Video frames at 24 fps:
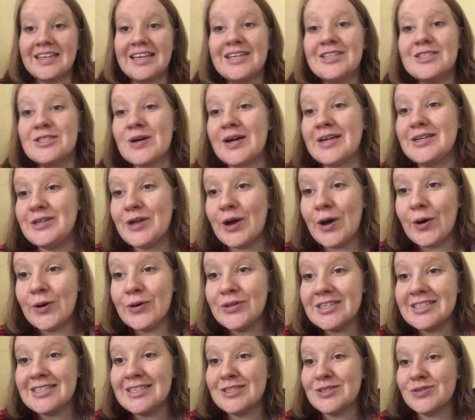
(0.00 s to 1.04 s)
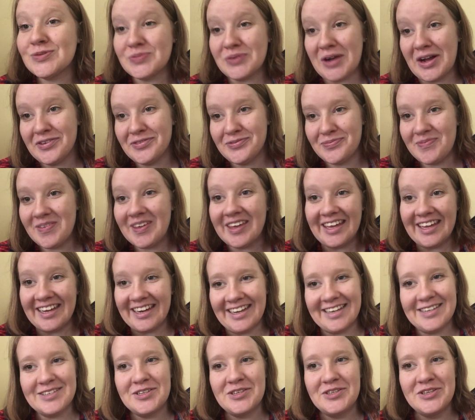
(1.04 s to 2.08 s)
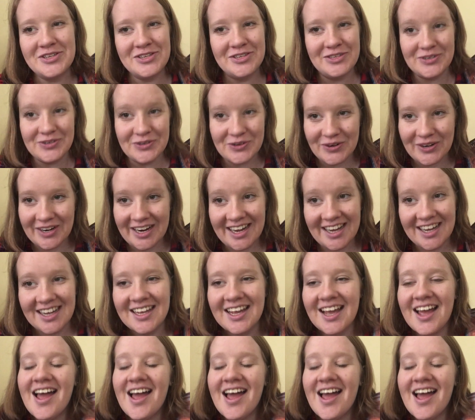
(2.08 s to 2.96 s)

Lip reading: So I know this is a rough beginning to the story.